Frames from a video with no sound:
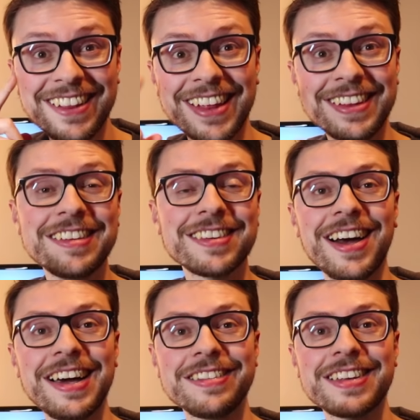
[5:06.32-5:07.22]
then these
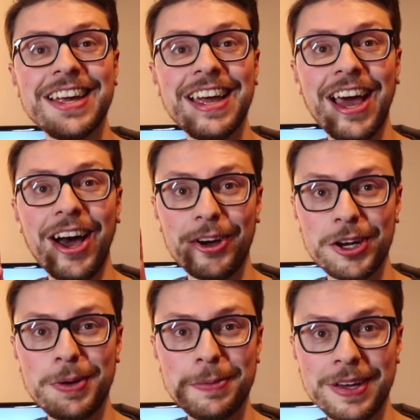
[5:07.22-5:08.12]
guys are going
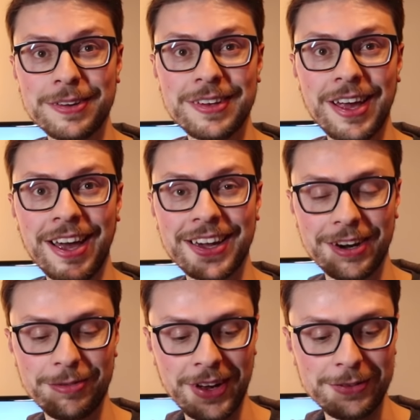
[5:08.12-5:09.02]
to be a big
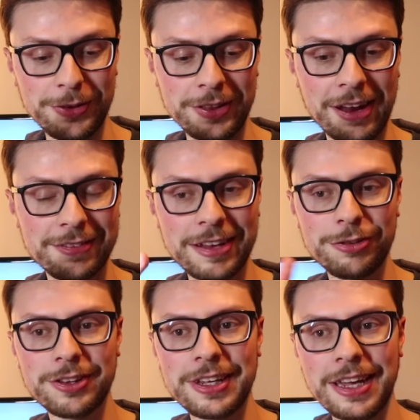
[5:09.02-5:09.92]
kind of fan for you. They're
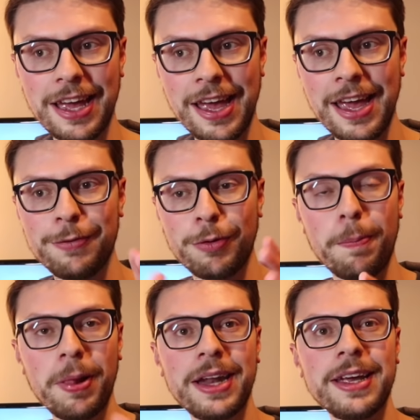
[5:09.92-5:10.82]
essentially from a
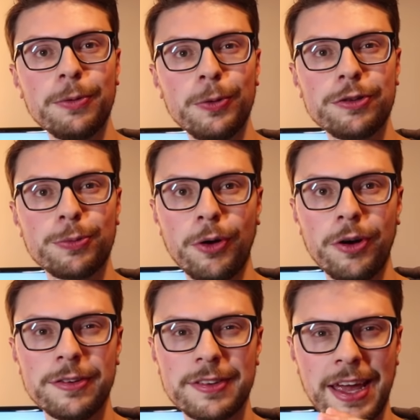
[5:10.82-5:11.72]
planet which
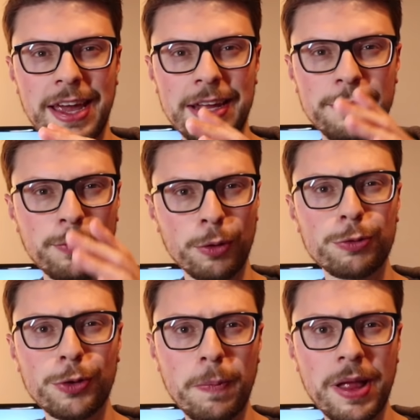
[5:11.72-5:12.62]
was a Forge
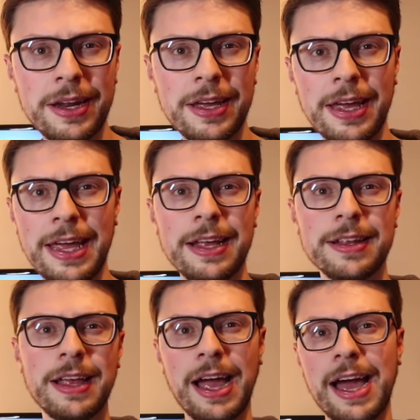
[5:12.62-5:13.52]
World planet. It
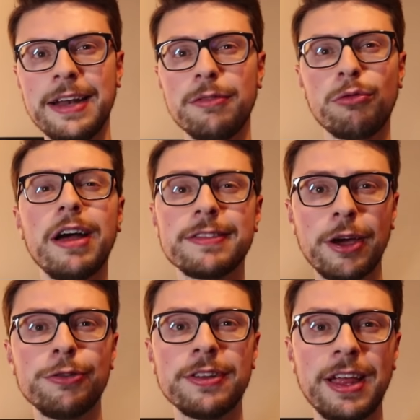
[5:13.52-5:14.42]
had rising
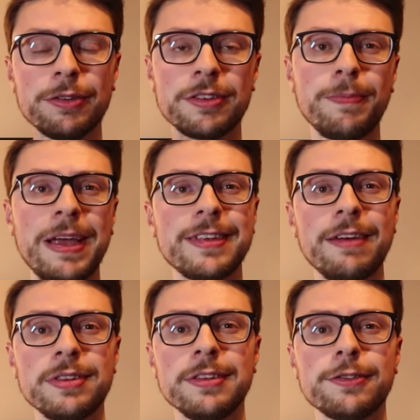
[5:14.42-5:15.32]
ocean levels and basically
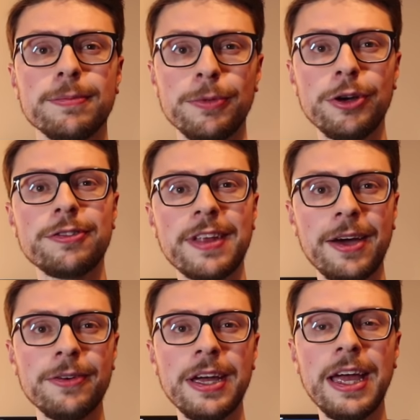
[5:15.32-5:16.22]
everything's submerged now,